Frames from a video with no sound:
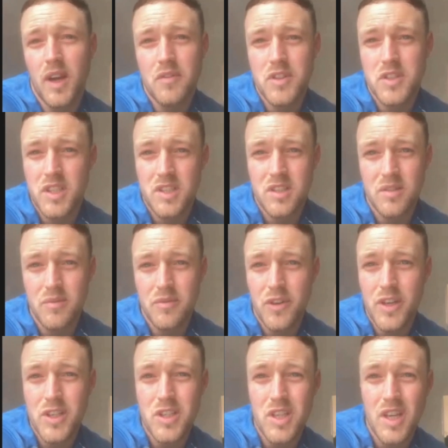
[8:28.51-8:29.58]
have a system
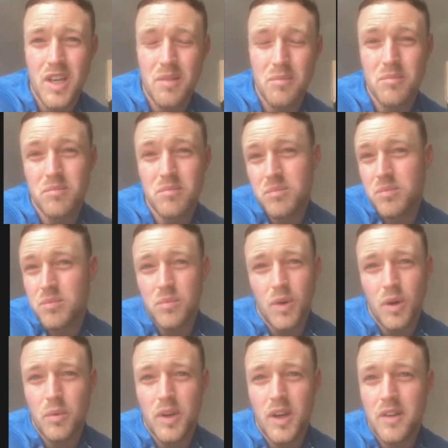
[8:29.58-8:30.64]
for each game,
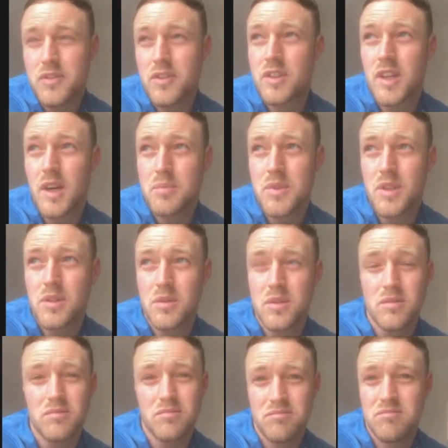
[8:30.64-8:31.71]
what we'll have to adapt to,
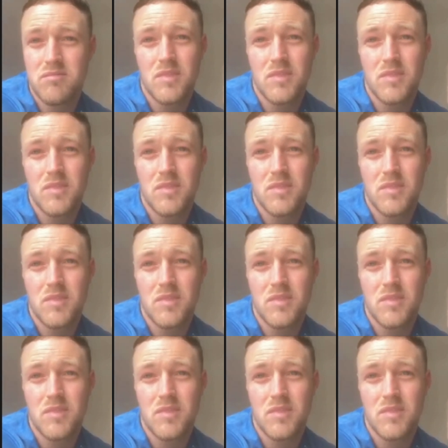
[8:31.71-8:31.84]
and